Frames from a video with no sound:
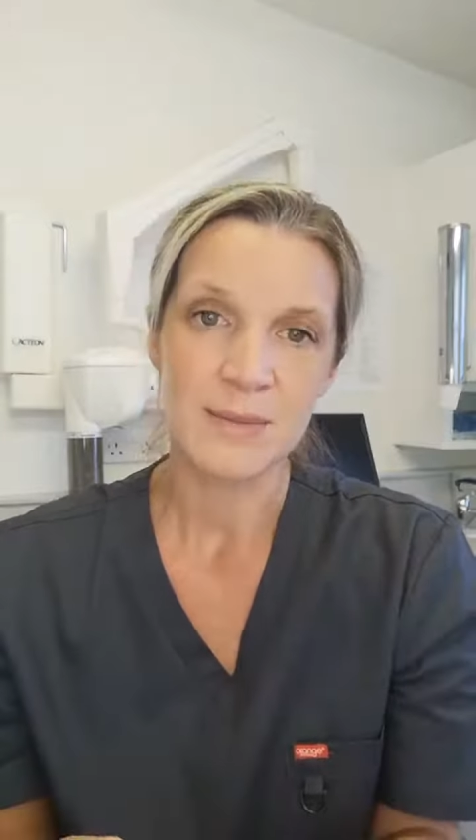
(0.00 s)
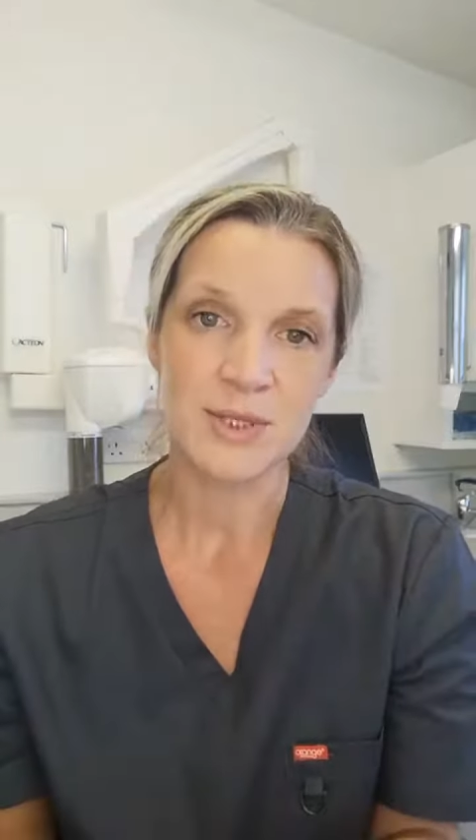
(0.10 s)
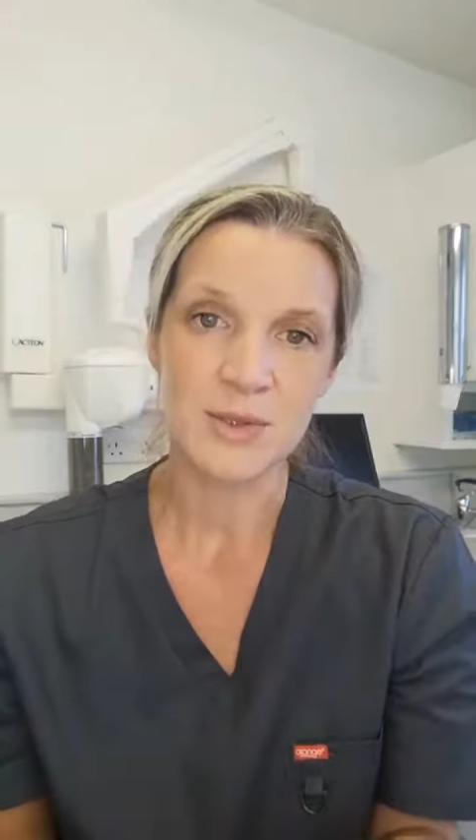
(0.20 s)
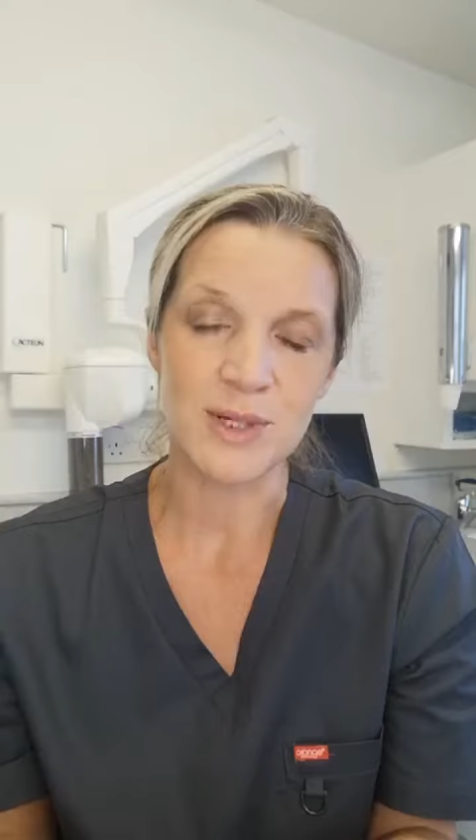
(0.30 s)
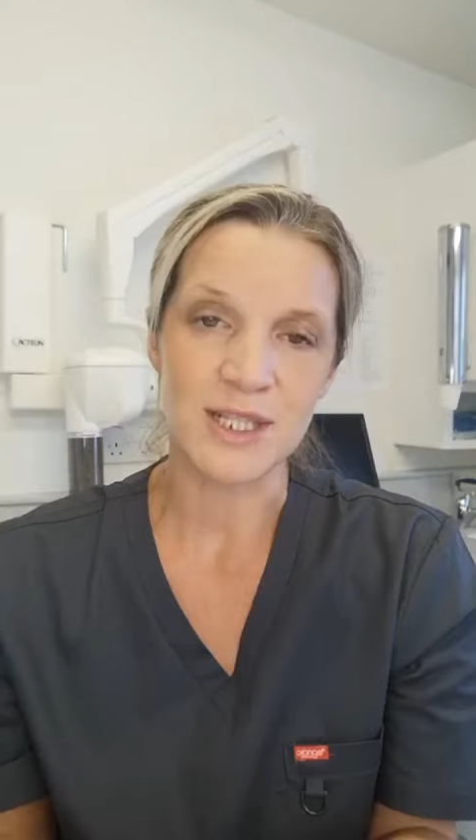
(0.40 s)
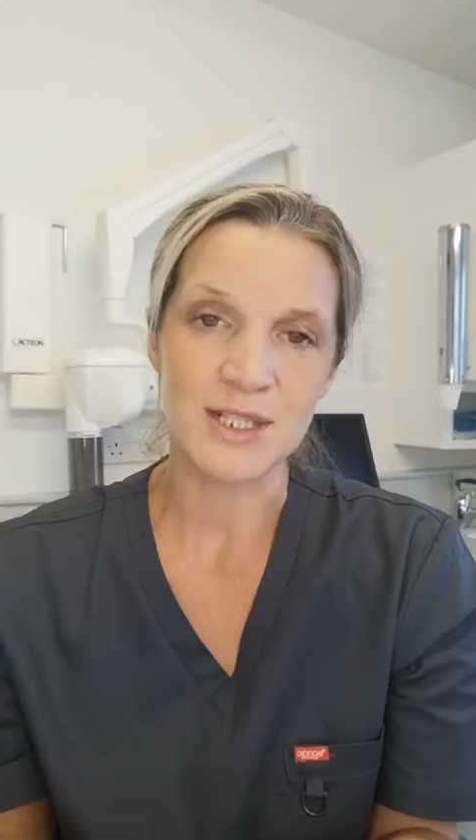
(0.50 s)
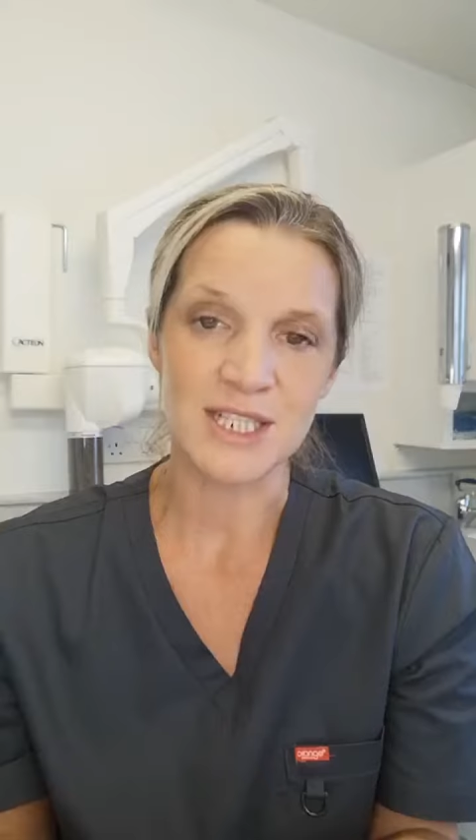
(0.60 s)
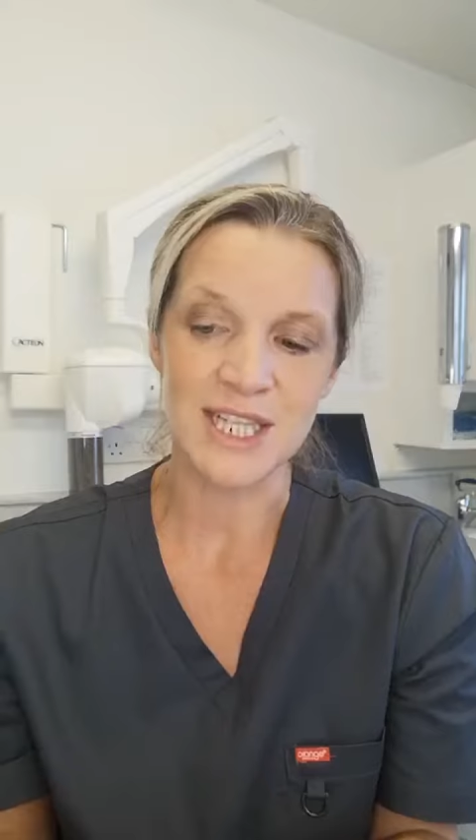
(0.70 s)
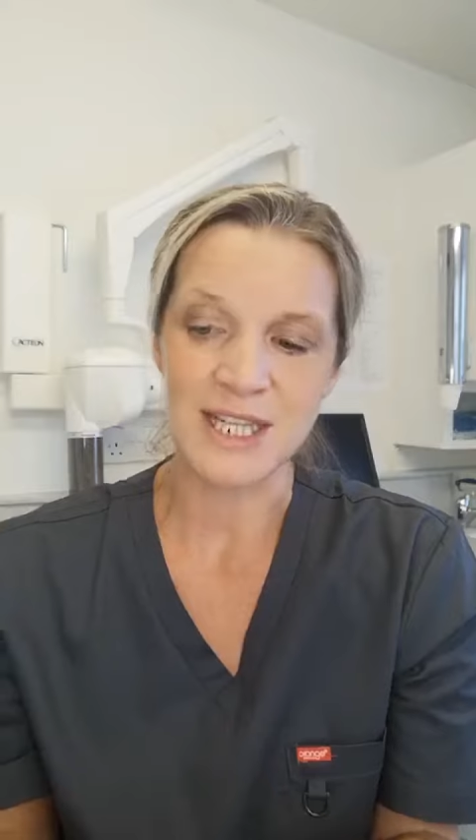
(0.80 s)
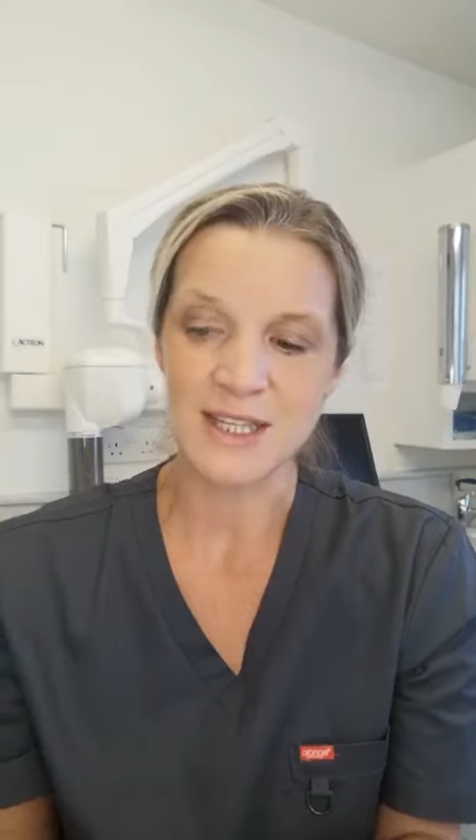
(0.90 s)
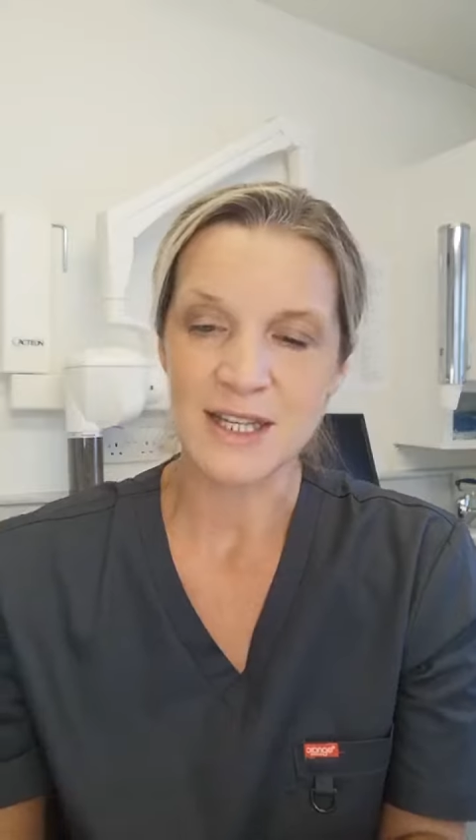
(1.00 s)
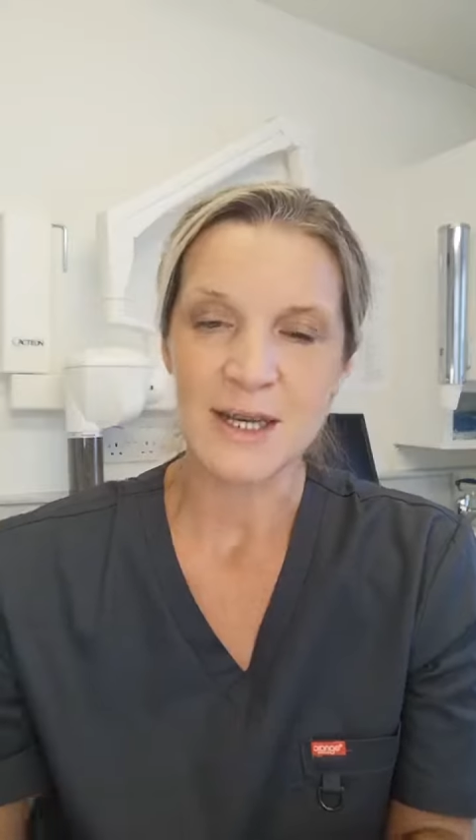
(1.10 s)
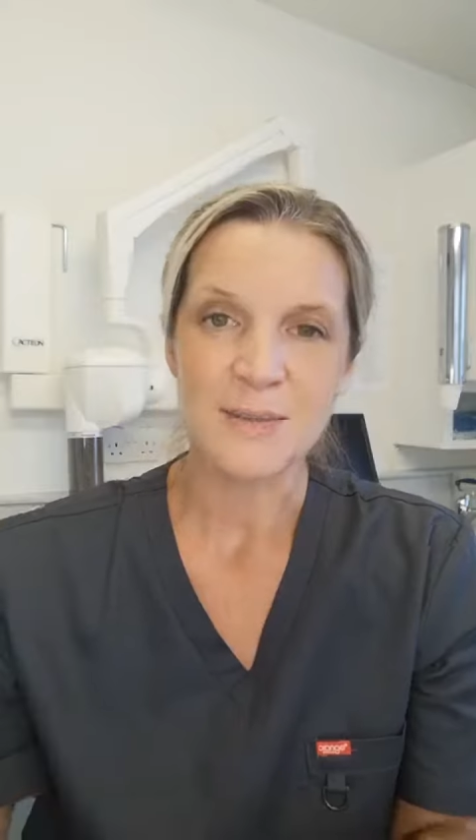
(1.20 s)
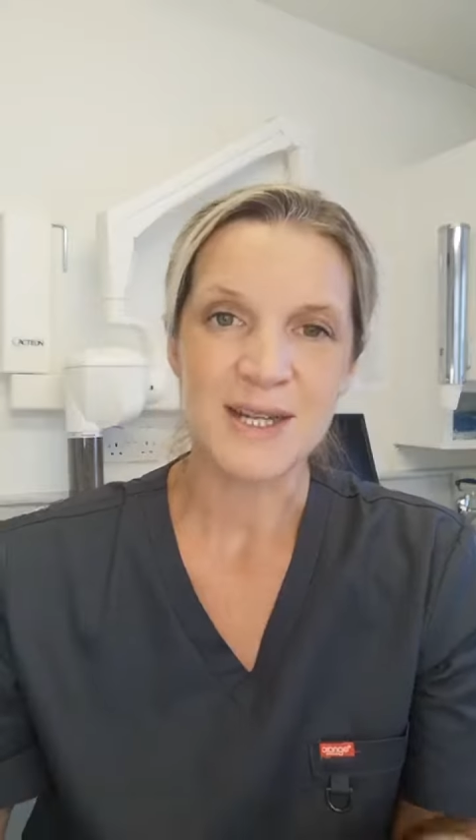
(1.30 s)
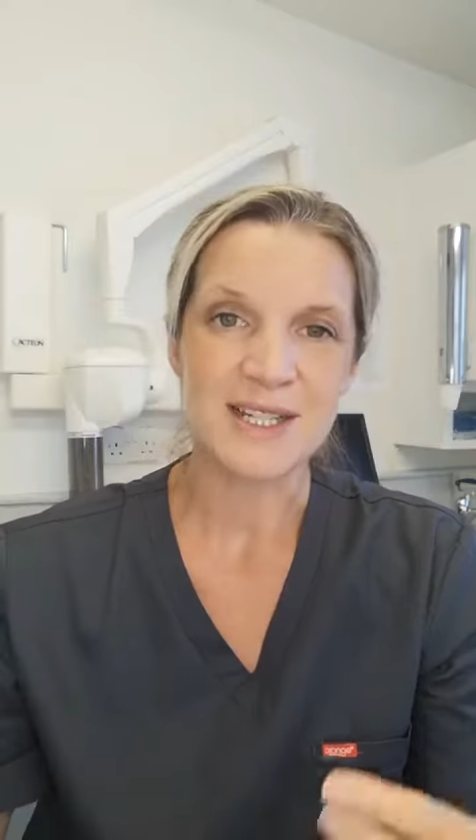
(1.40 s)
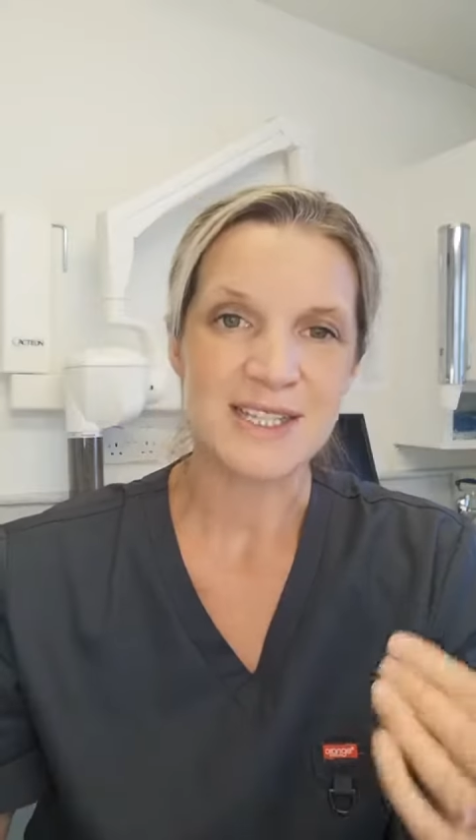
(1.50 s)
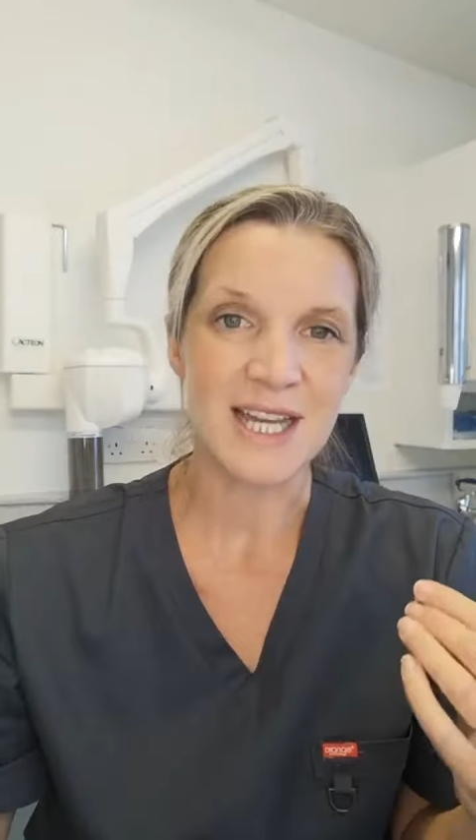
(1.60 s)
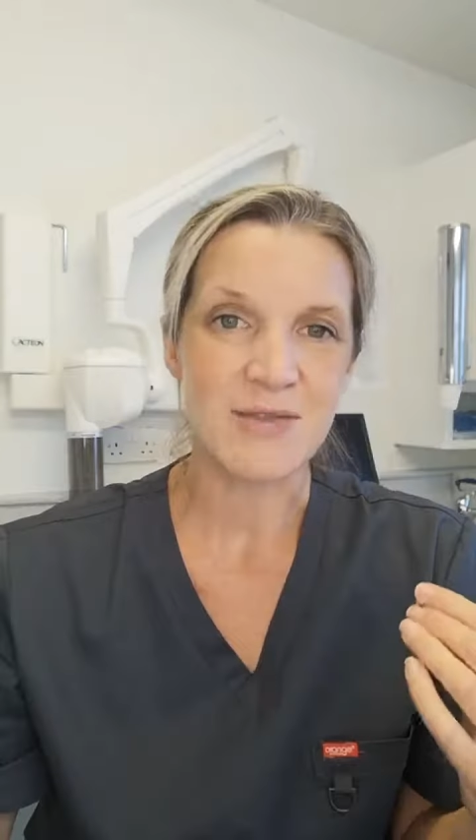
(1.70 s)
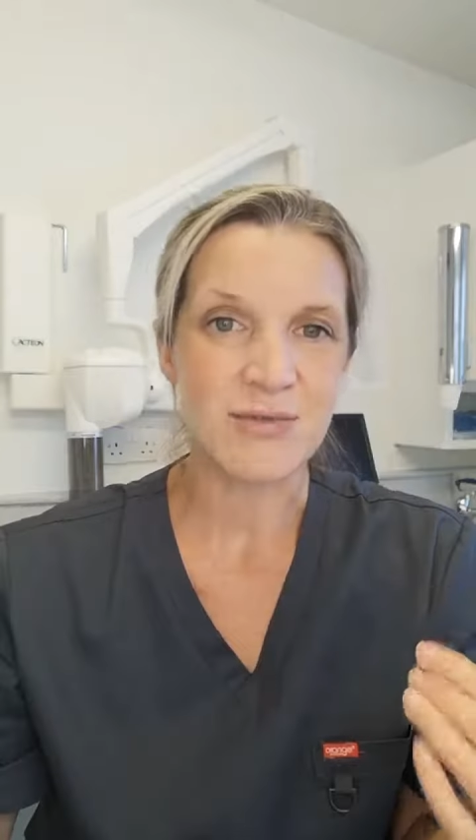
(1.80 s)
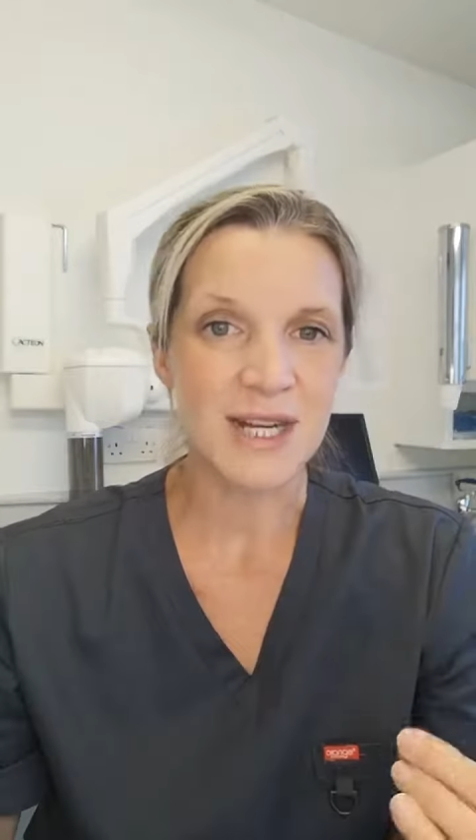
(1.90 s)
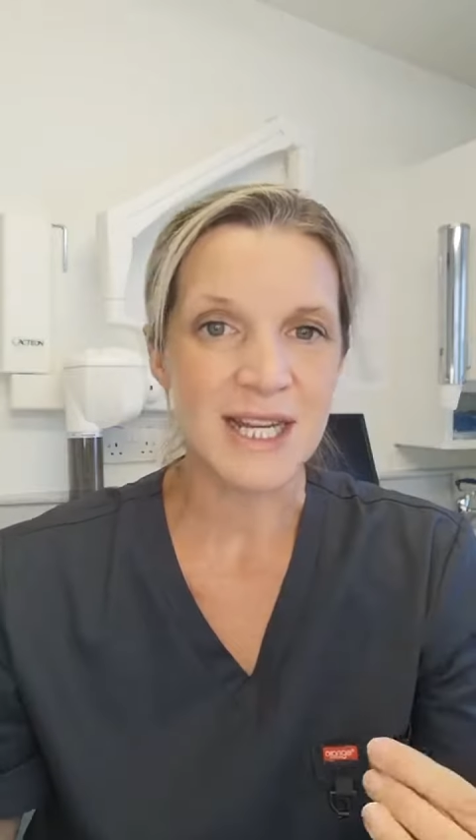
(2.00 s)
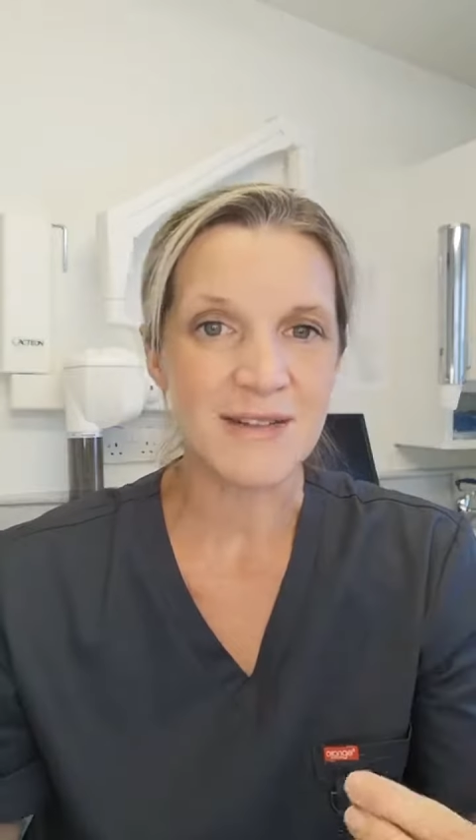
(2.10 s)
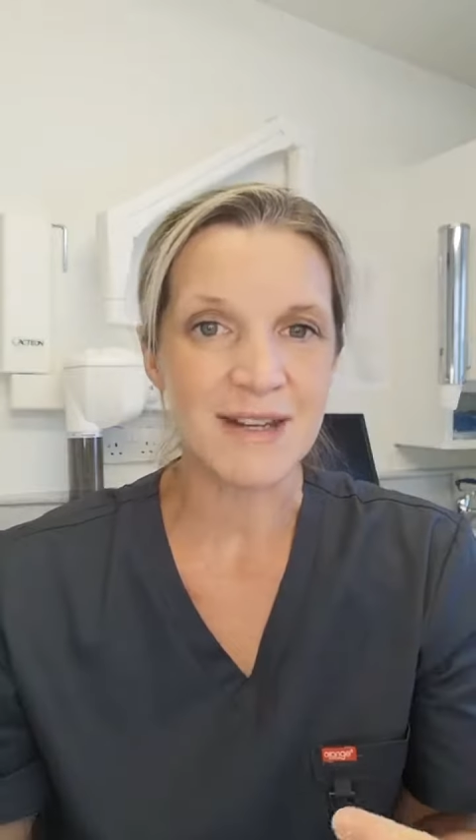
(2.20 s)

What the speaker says: between your teeth because they're really,